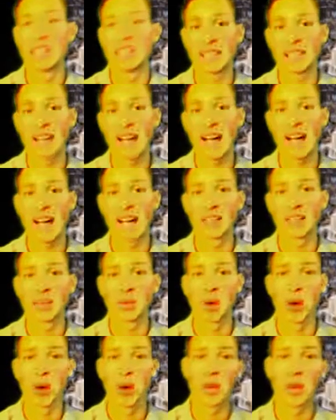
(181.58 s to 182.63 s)
of these guys
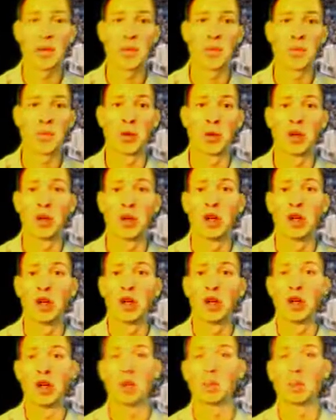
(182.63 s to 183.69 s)
were all people
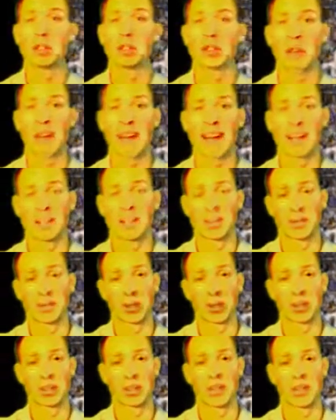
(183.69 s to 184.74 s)
who had tried other
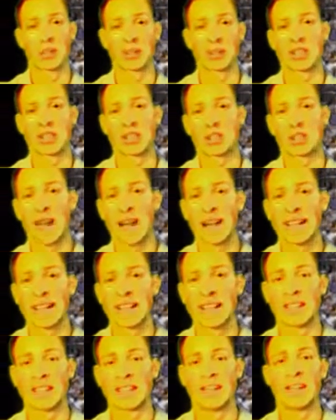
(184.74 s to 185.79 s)
programs, had tried
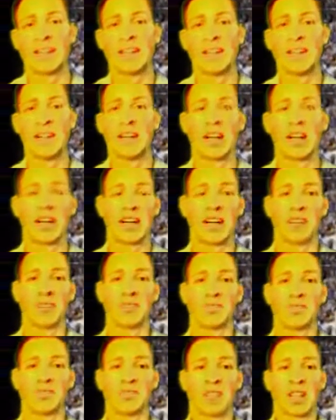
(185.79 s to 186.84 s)
the
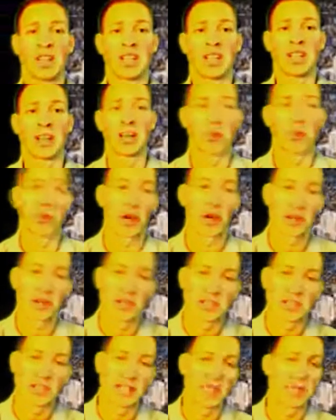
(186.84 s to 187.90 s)
other
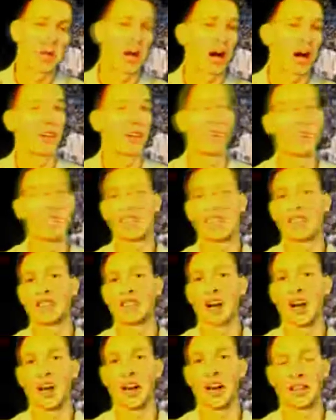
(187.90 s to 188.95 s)
programs that they had bought and then
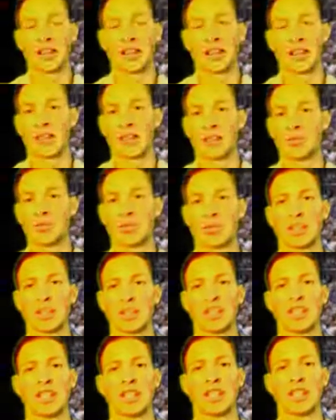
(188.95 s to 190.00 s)
gone and
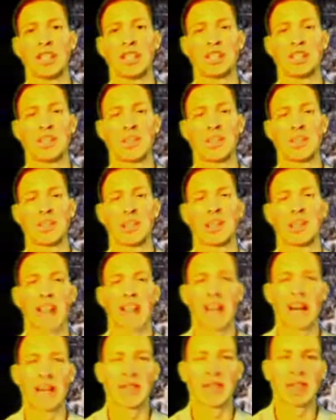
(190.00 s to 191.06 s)
really spent a
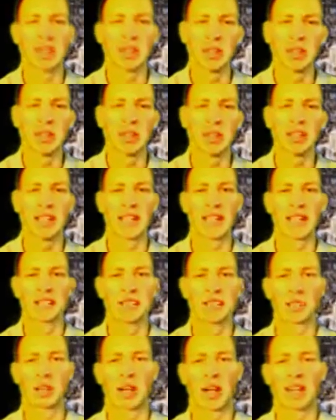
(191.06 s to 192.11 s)
lot of
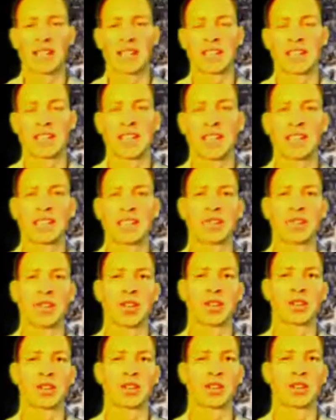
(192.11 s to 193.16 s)
enthusiasm trying to take their
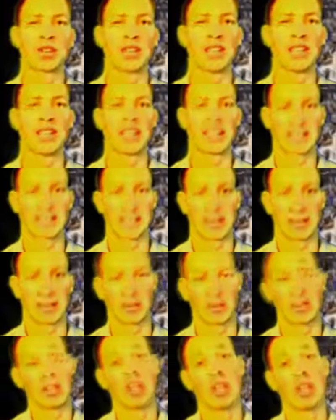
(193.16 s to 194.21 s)
vertical to the next level.